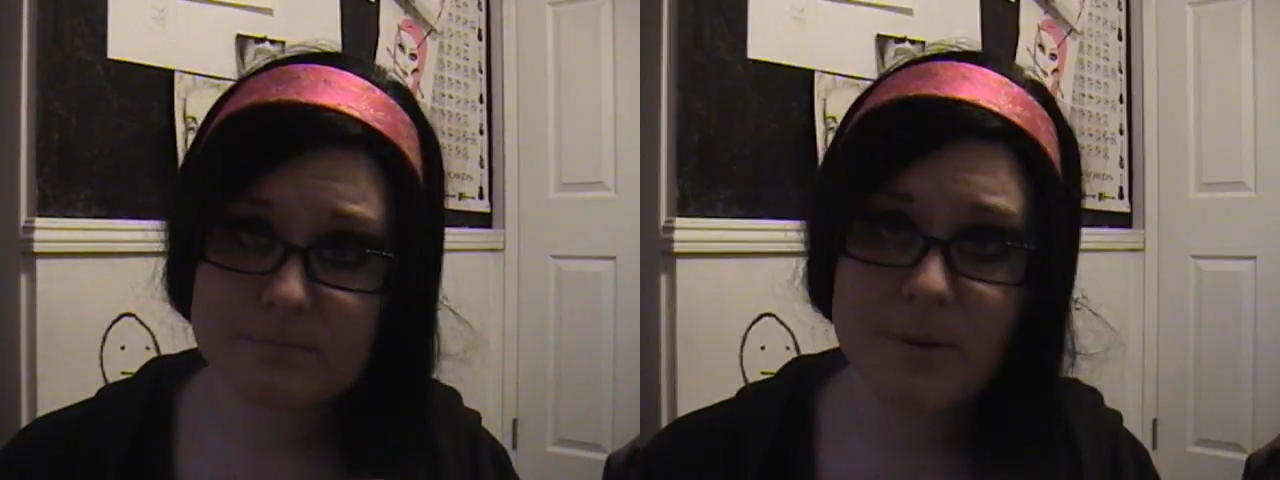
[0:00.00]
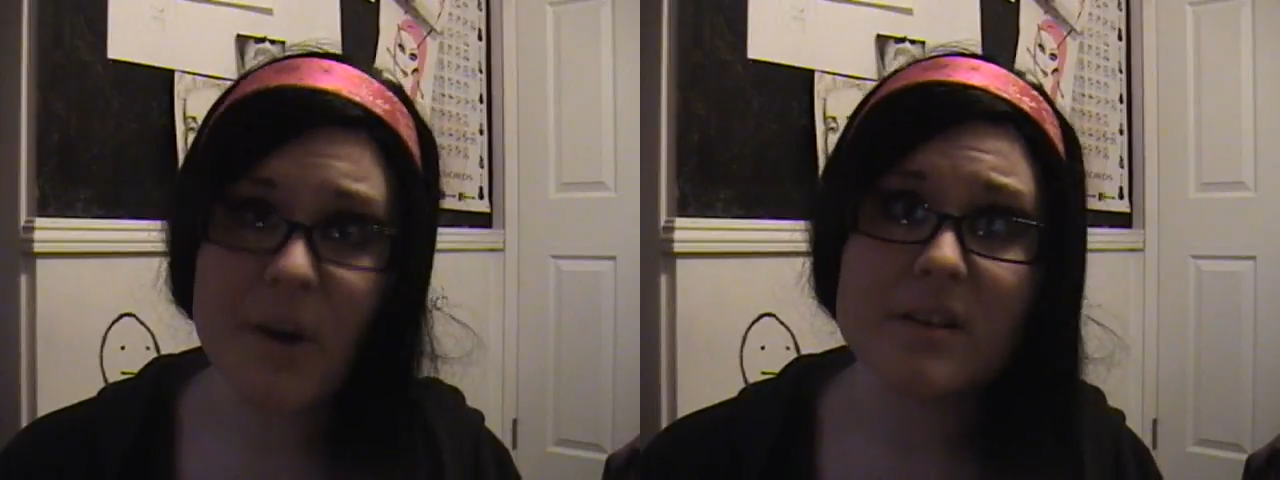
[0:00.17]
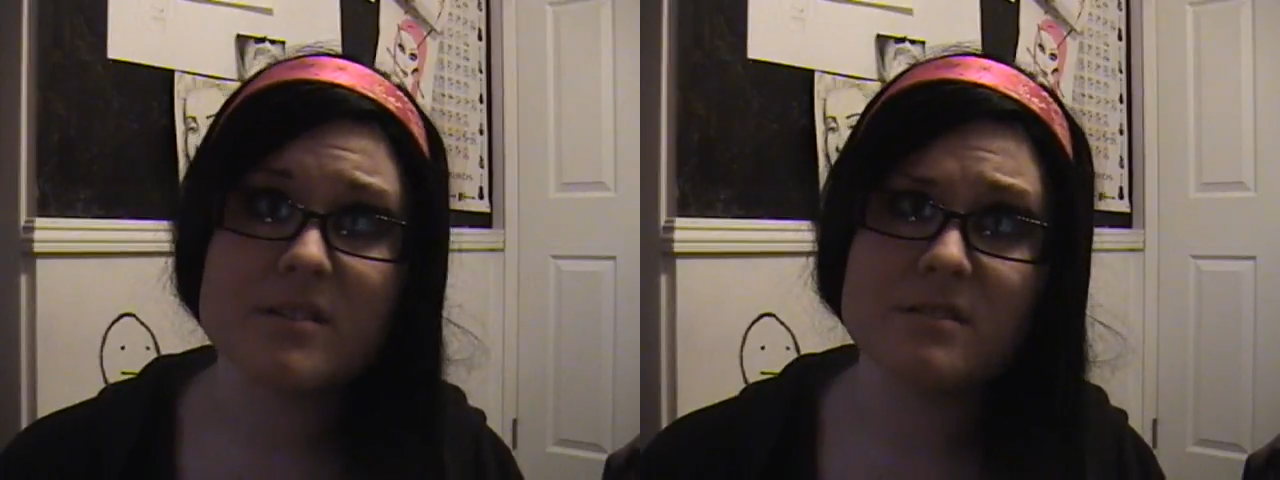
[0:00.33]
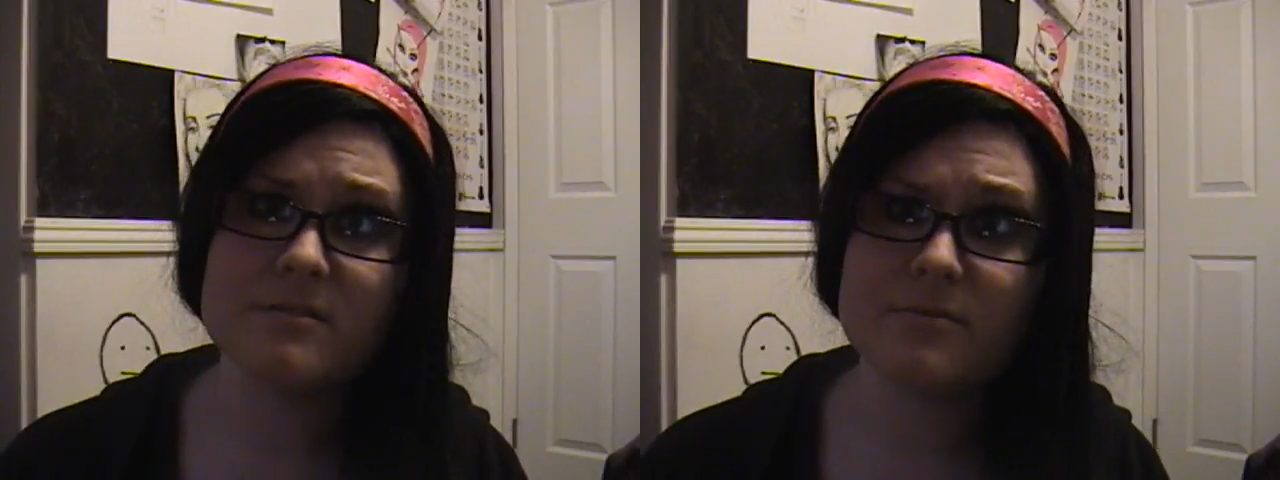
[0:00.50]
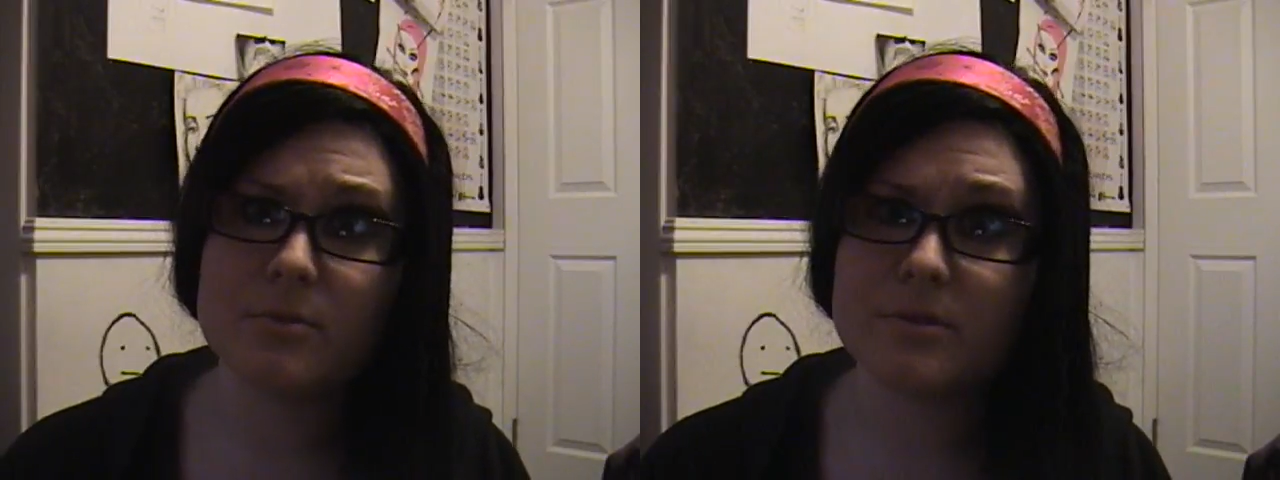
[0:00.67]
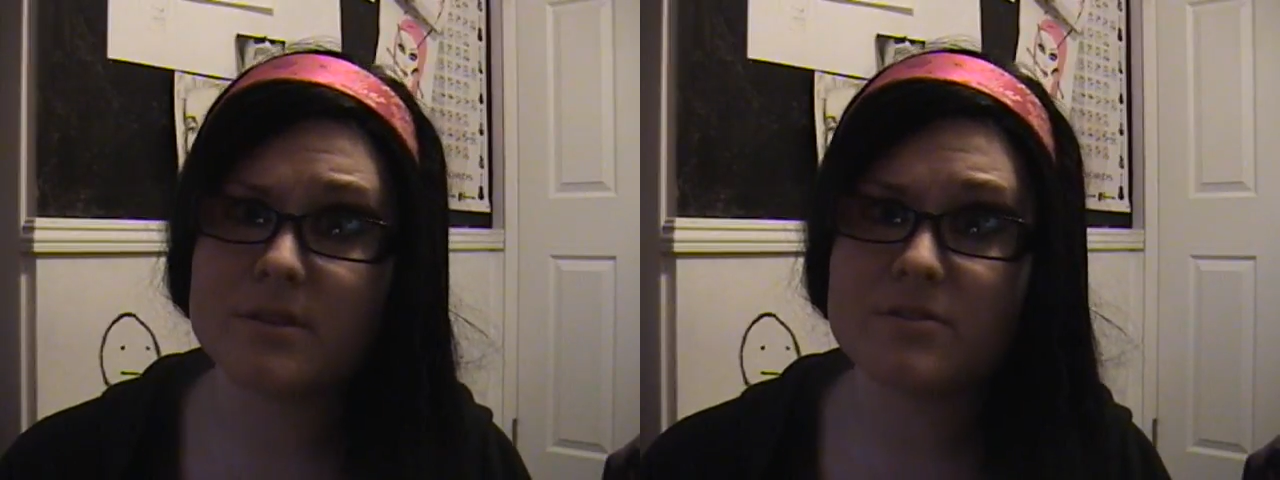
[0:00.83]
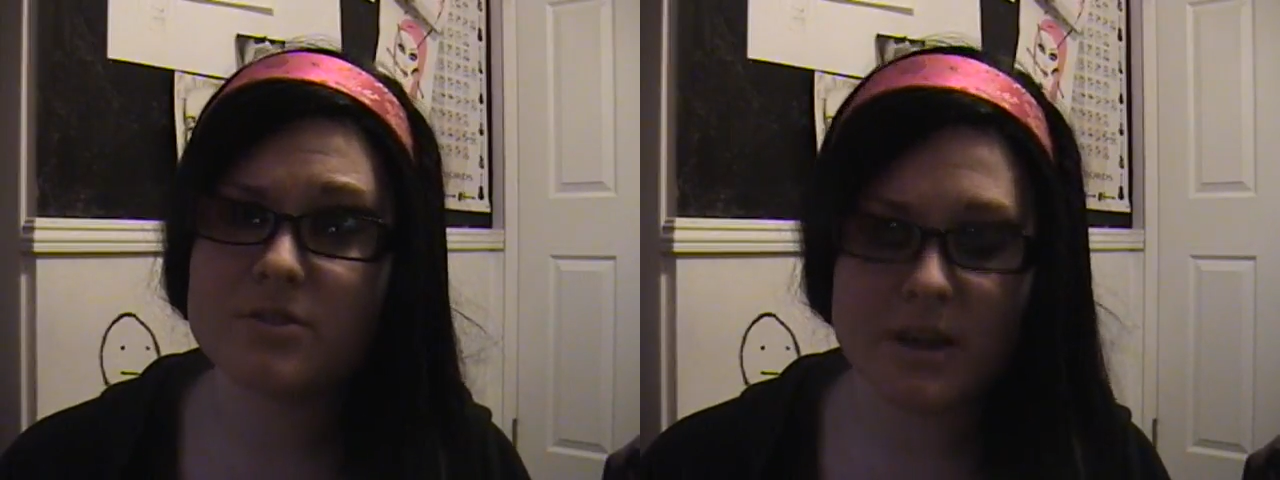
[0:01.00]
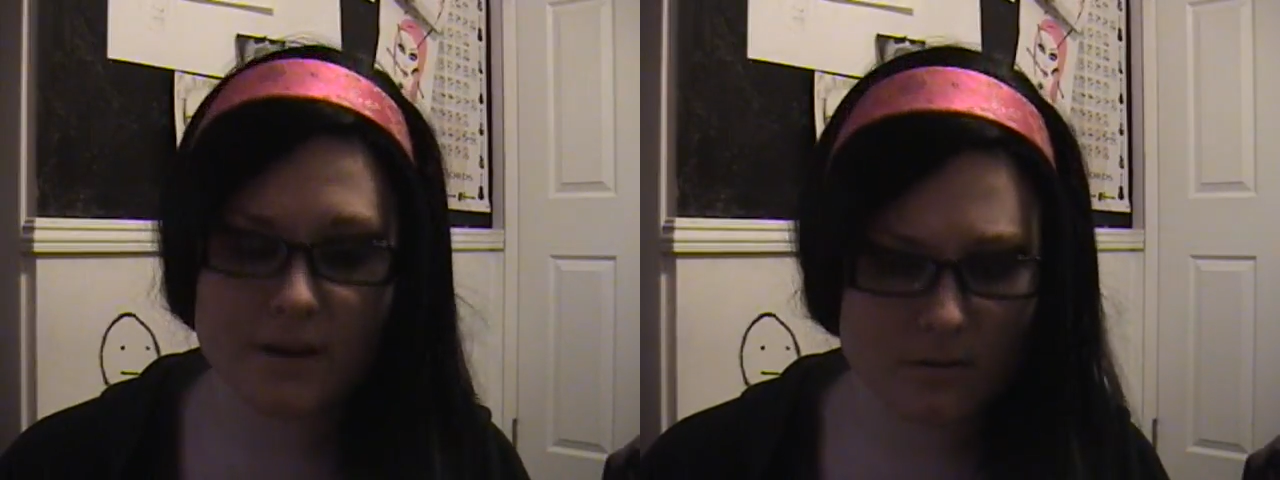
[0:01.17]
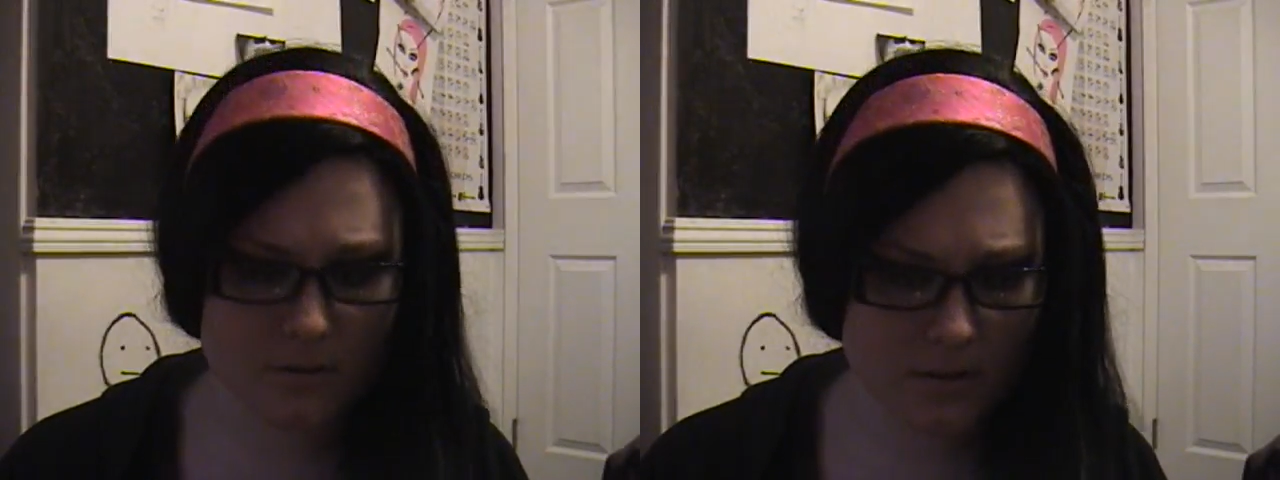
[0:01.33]
person for this
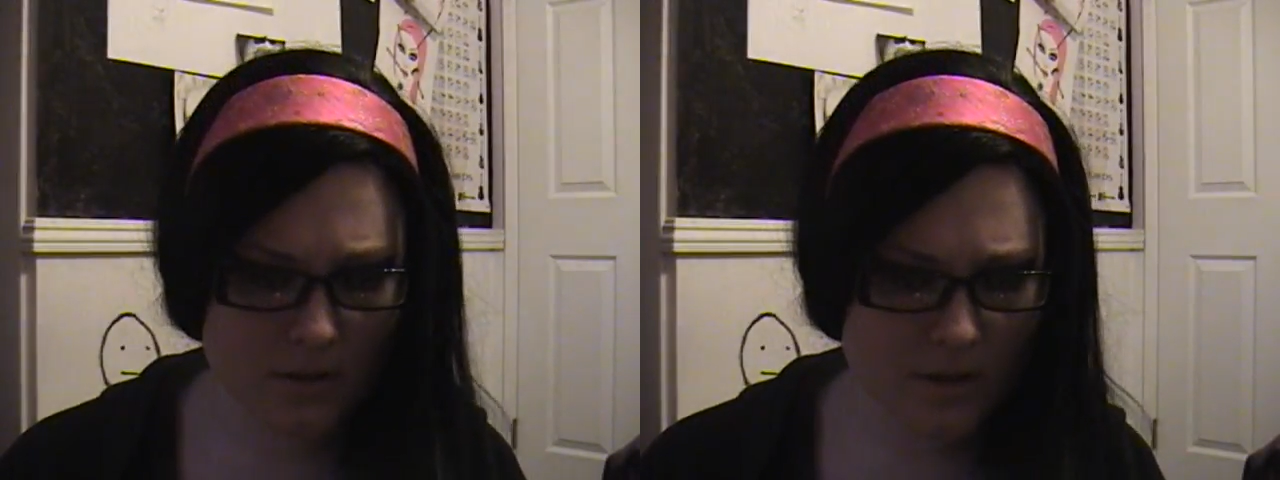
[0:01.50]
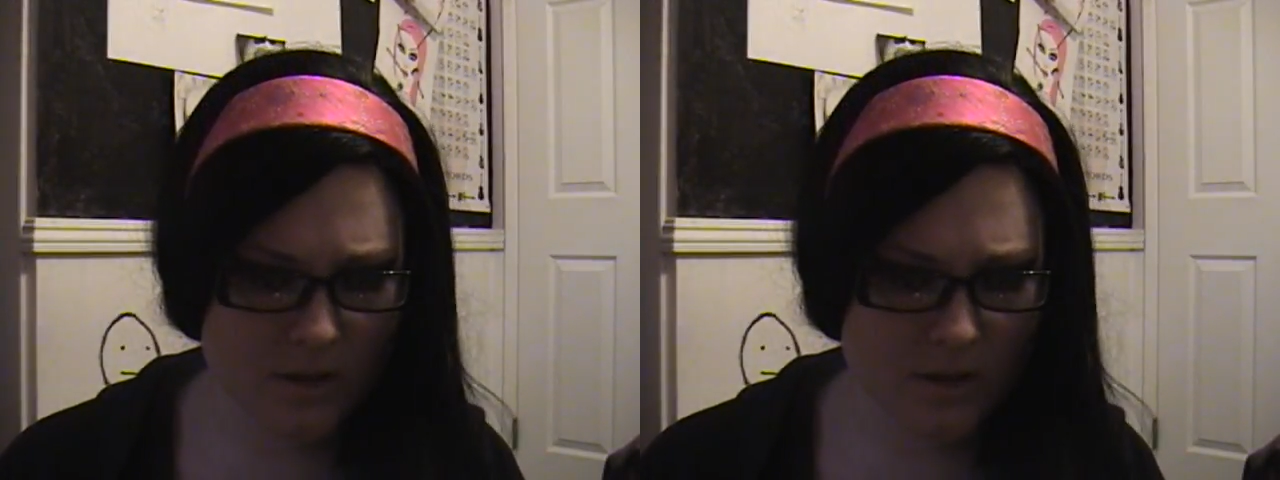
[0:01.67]
channel.